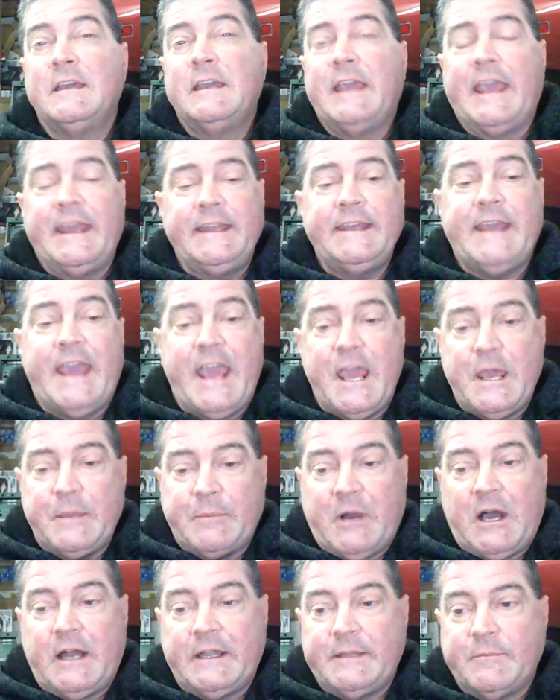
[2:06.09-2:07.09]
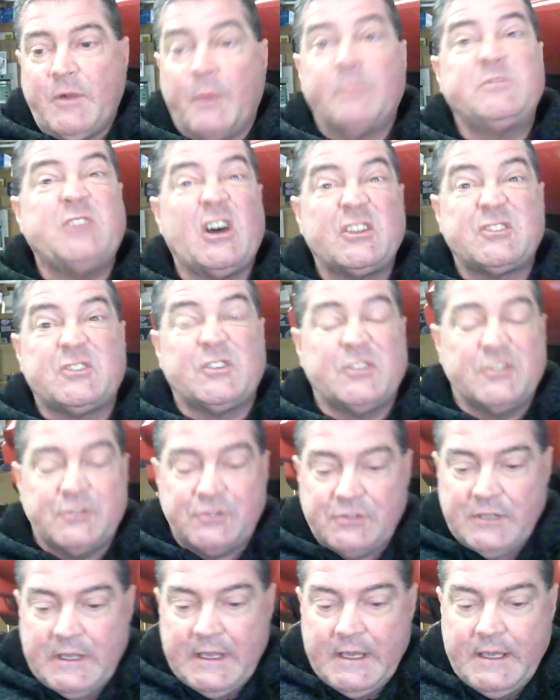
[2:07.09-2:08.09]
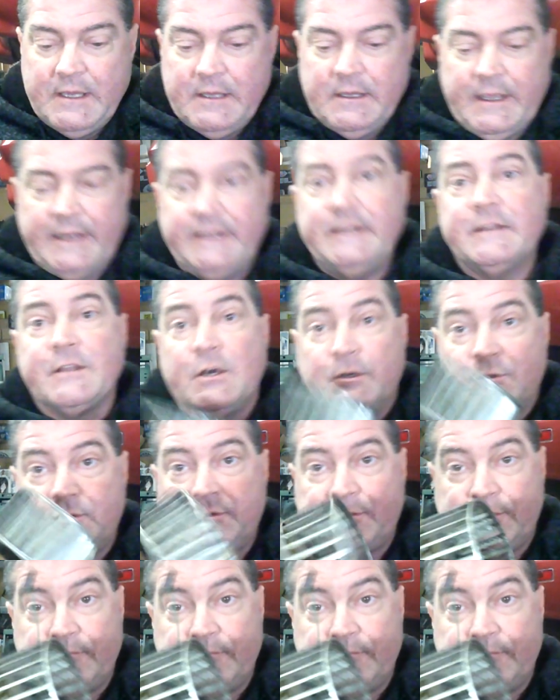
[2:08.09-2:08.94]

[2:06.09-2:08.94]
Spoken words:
any A-body, Dusters, any of those.